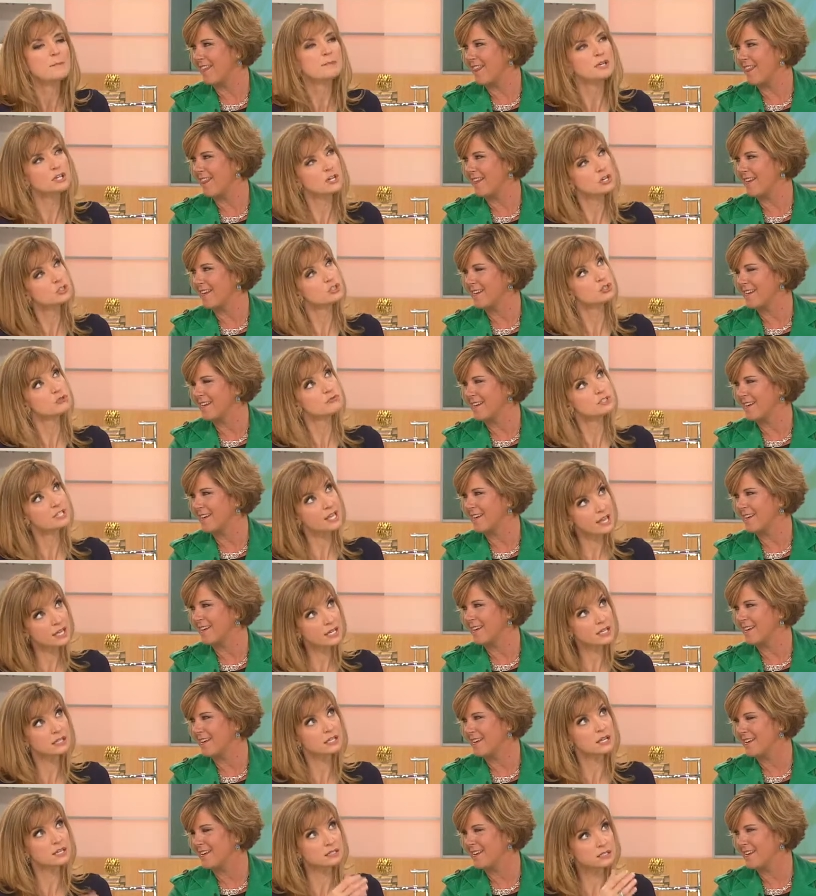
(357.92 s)
Speaker 1: because you've
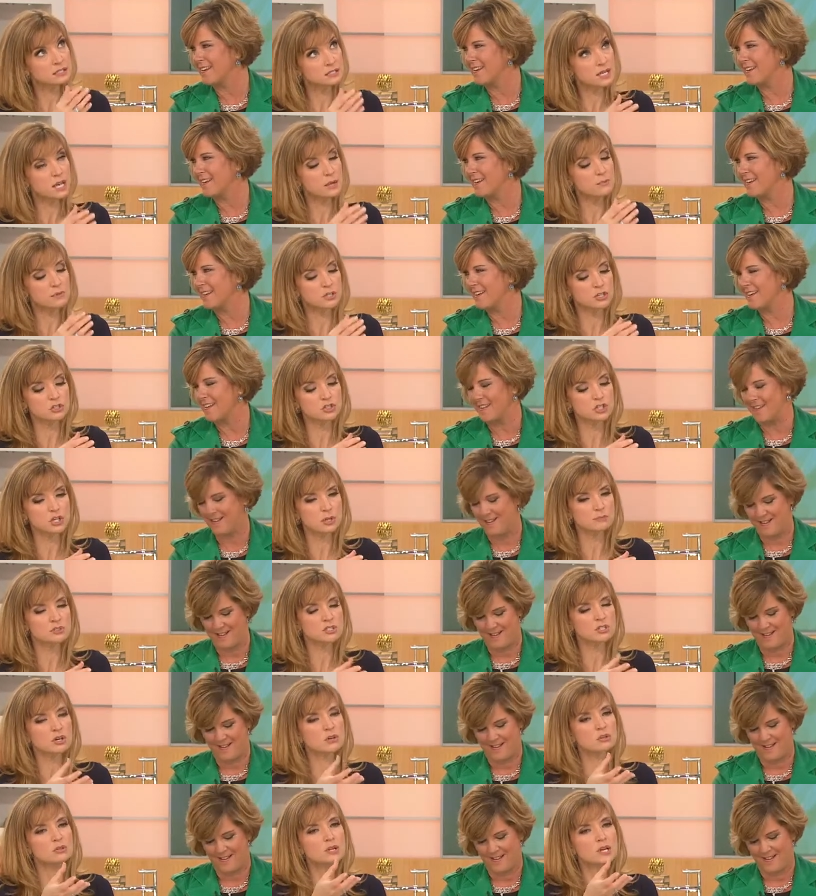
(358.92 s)
taken a statement in
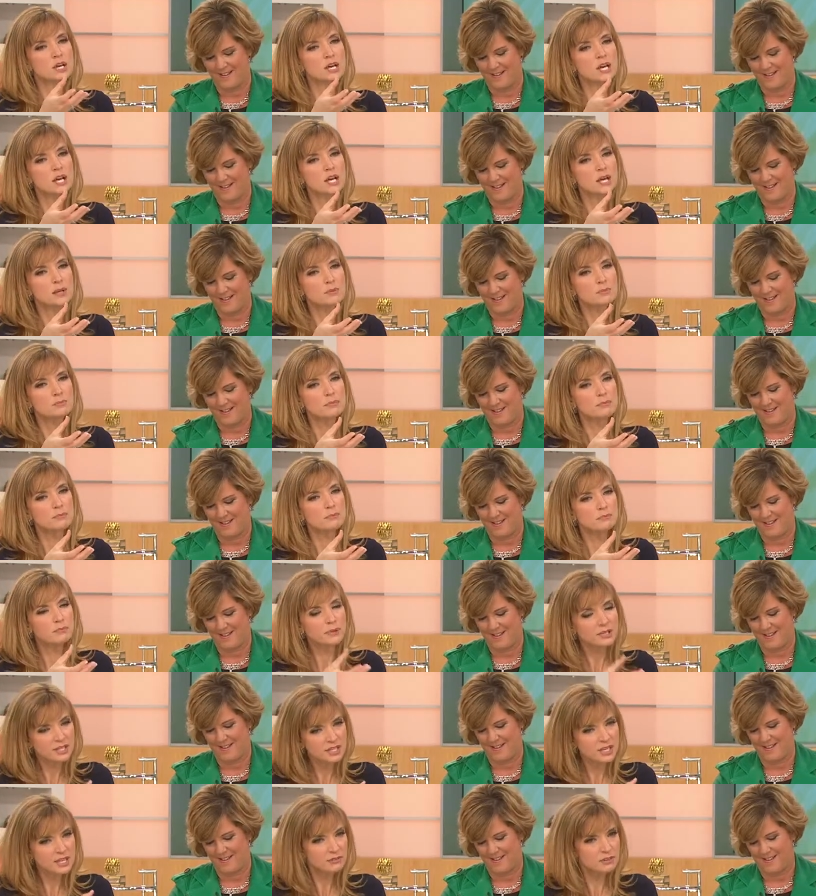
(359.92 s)
gemstone
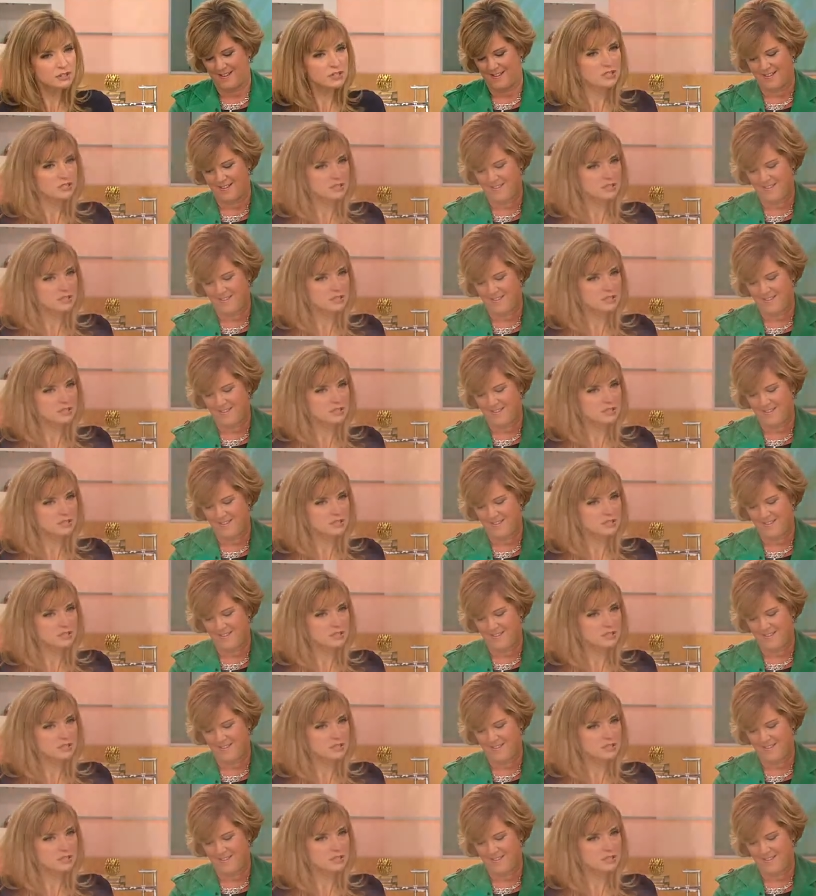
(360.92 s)
but given it